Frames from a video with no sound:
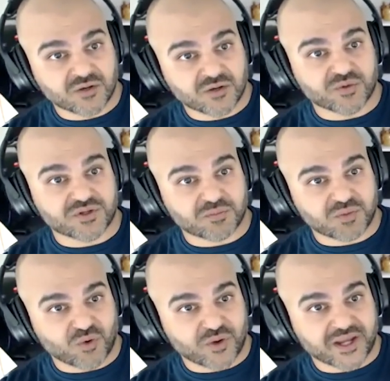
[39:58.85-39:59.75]
with
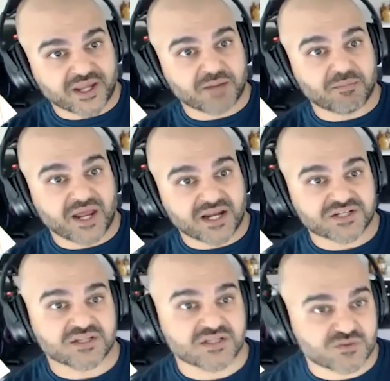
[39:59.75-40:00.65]
deploying and
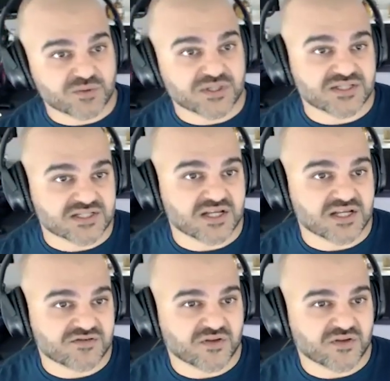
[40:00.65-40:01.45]
managing the suite successfully.